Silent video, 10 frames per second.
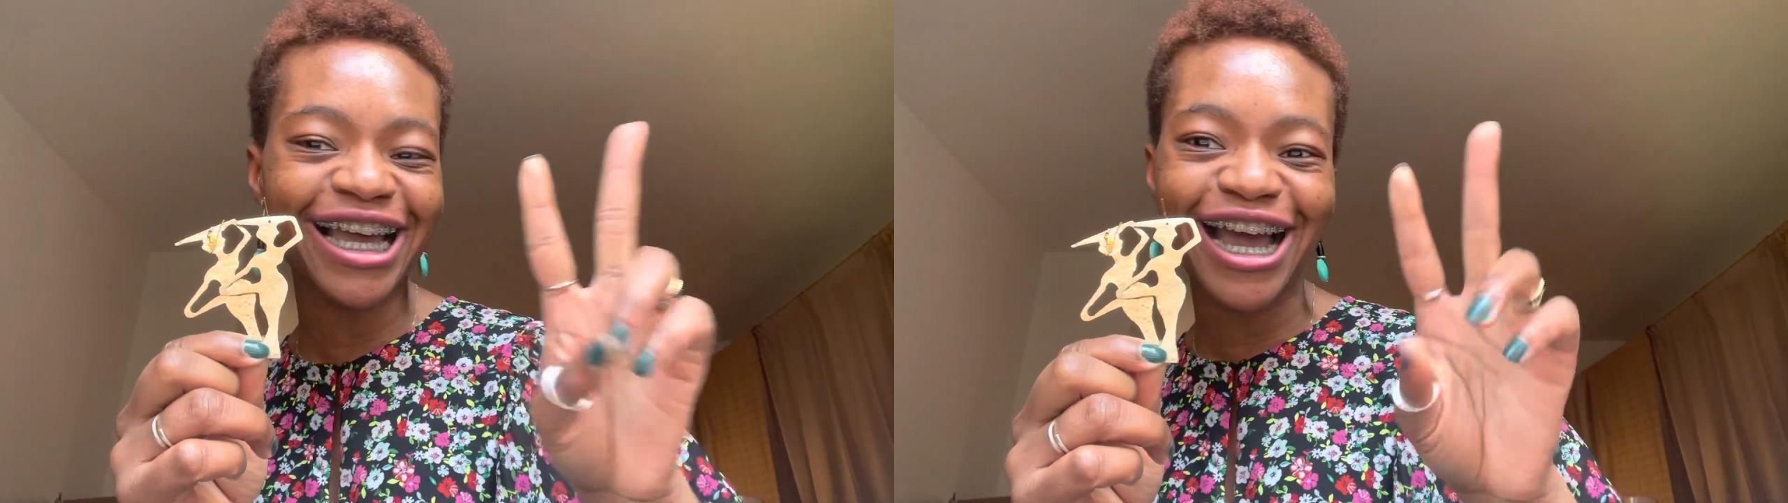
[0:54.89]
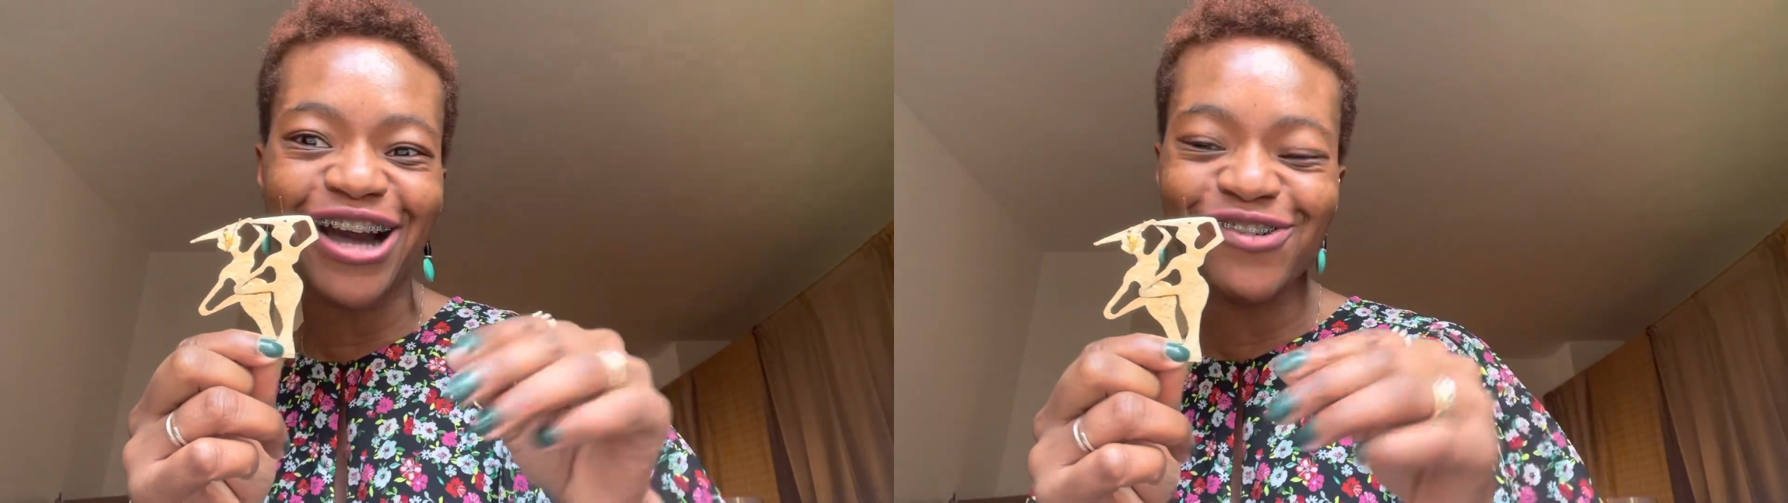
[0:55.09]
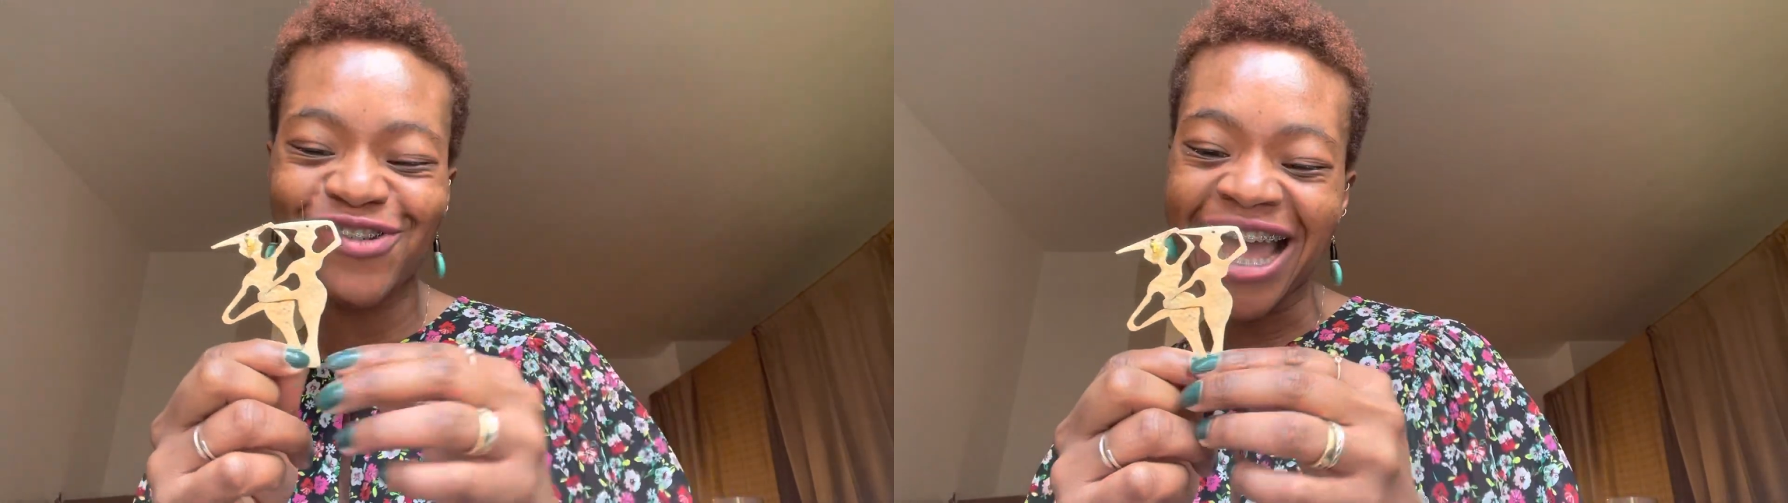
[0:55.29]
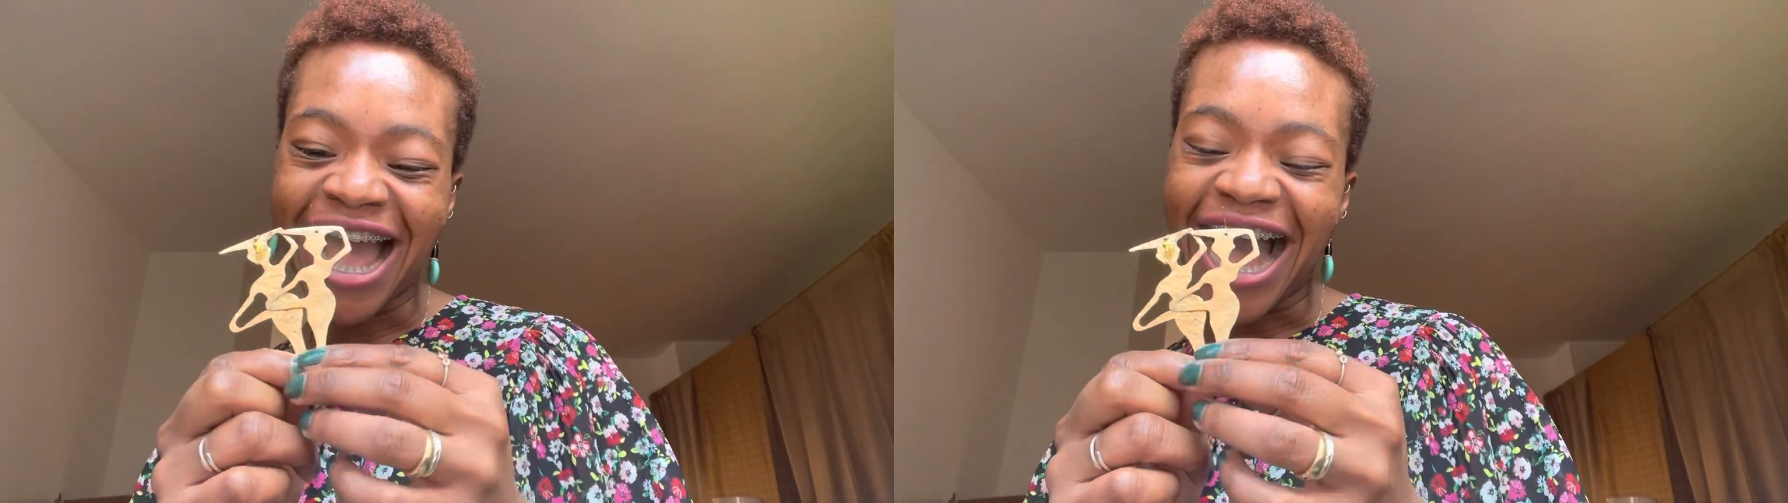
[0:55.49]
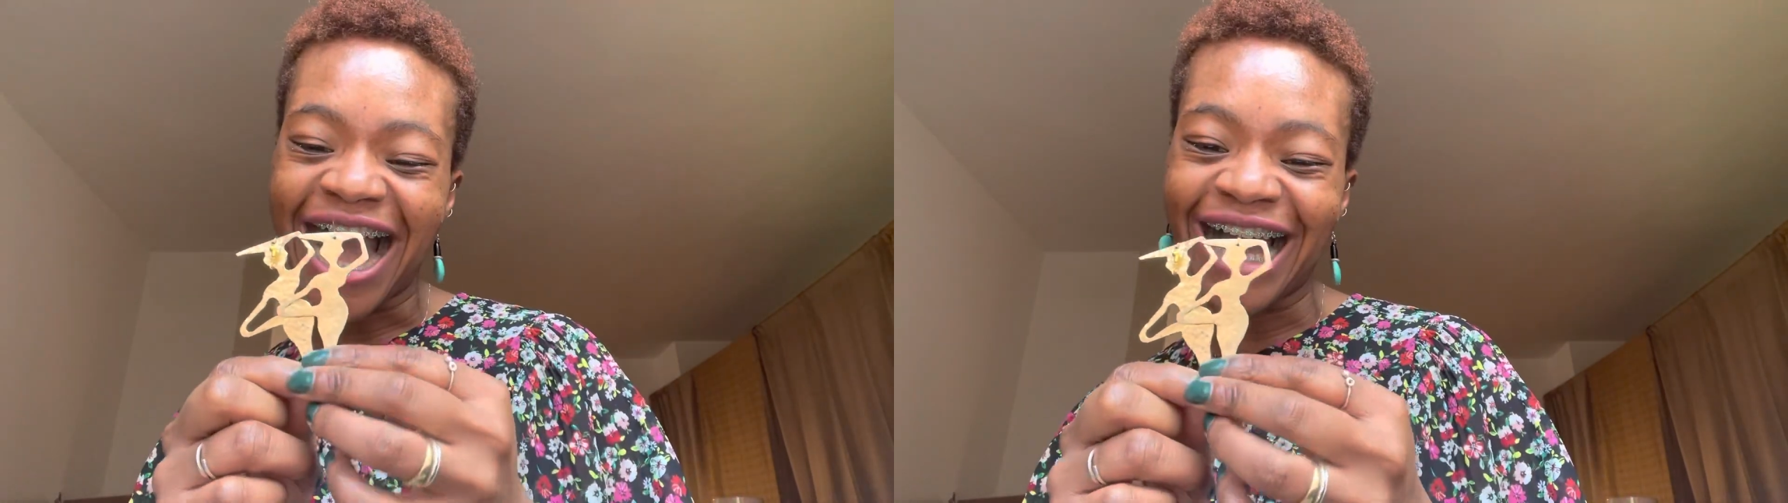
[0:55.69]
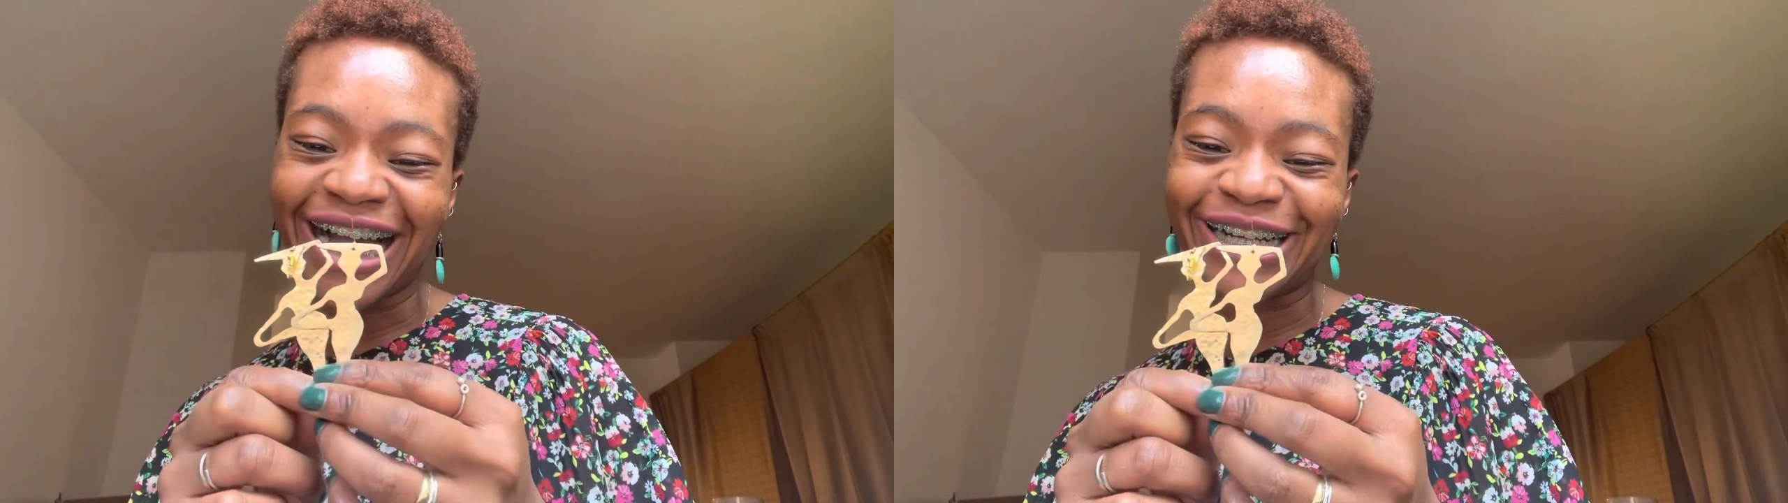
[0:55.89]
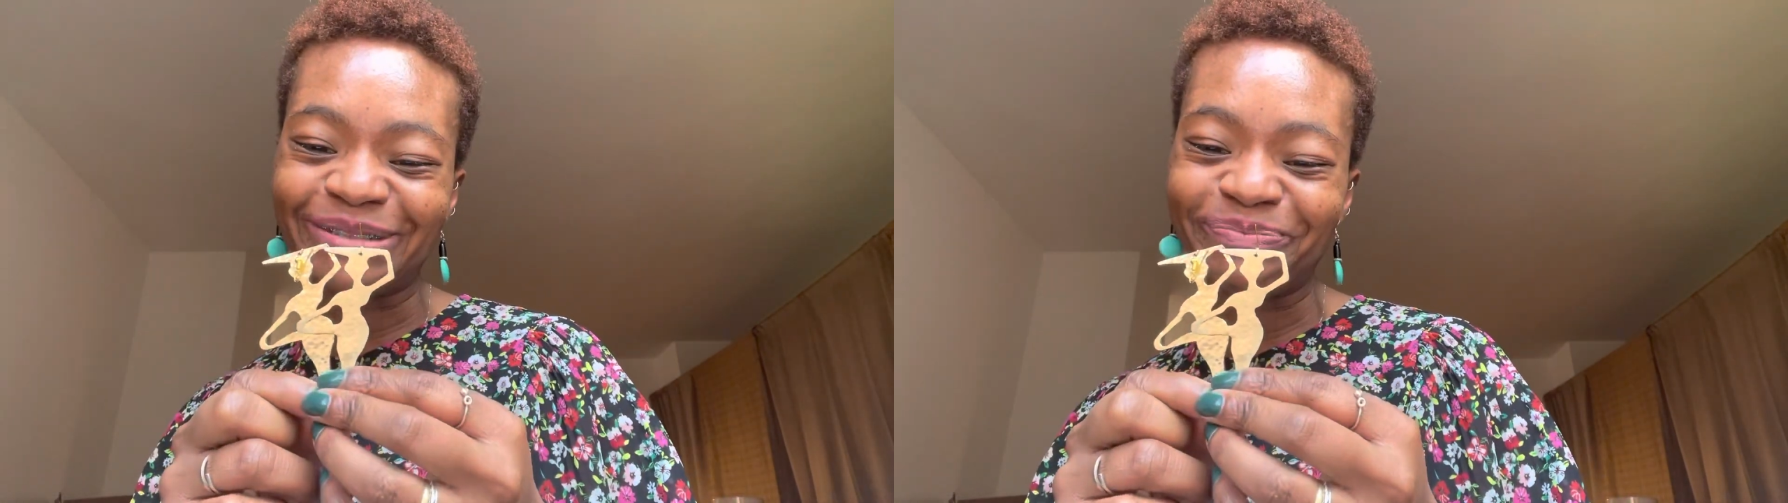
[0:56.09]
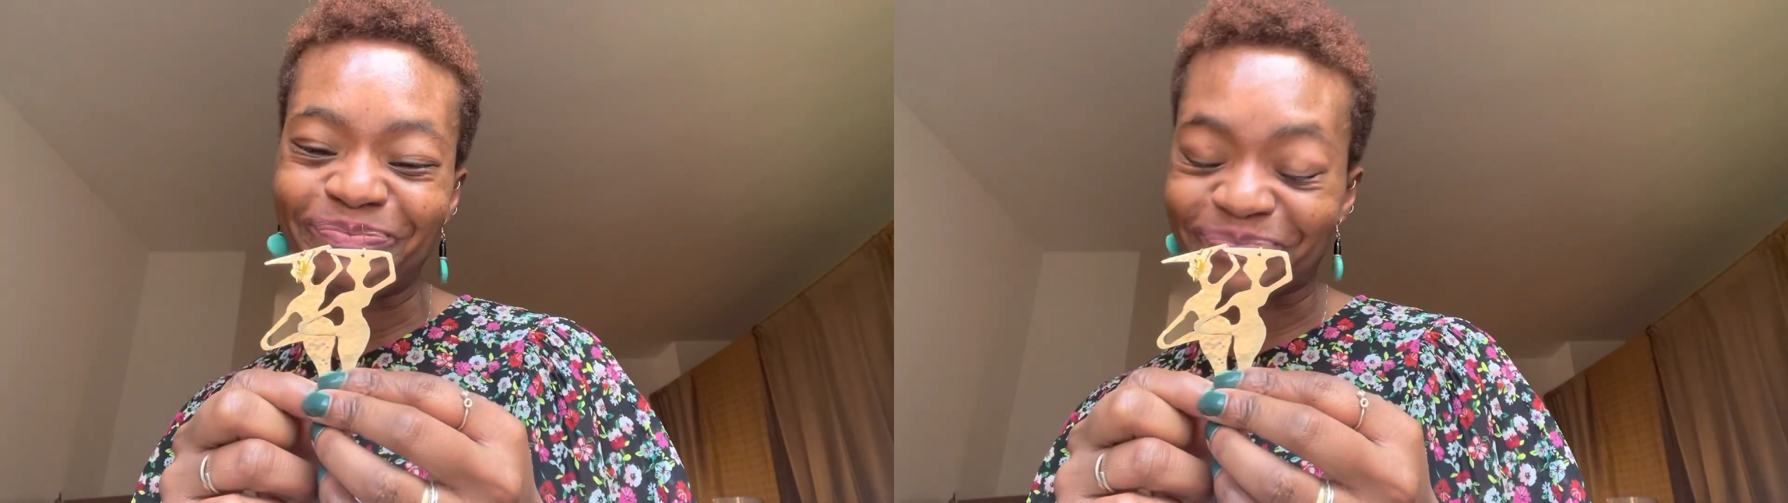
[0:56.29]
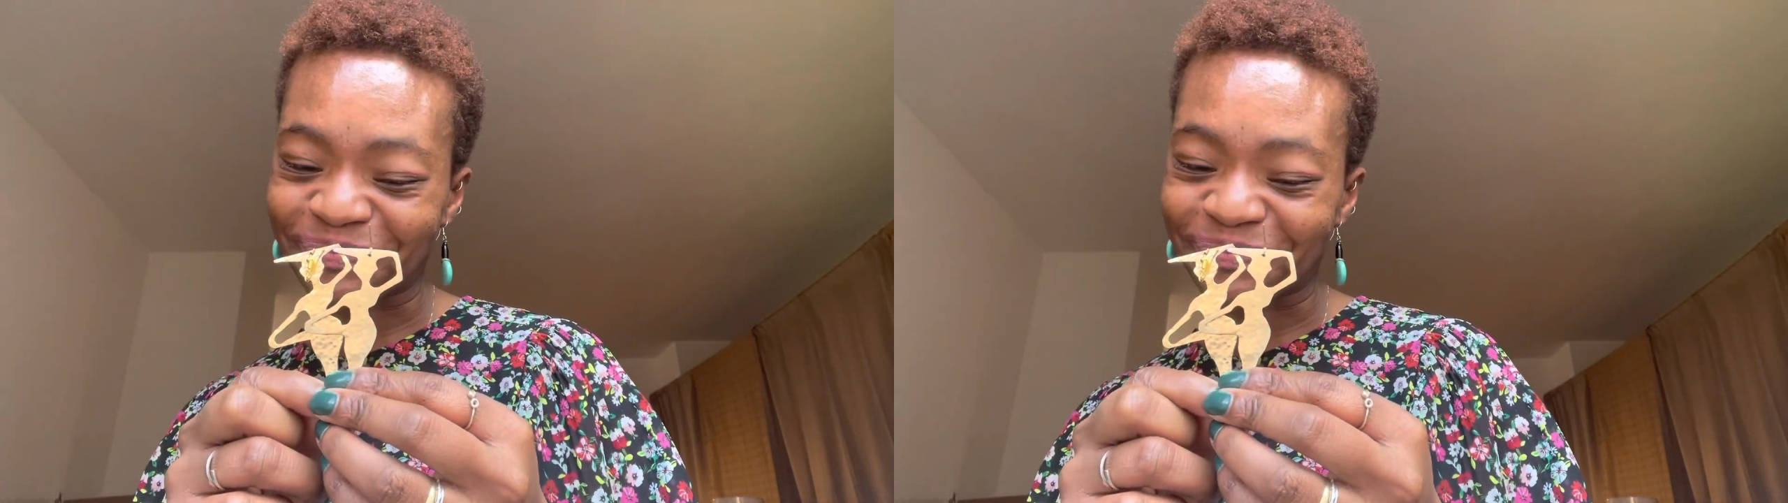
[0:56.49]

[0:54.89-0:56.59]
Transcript: ago, and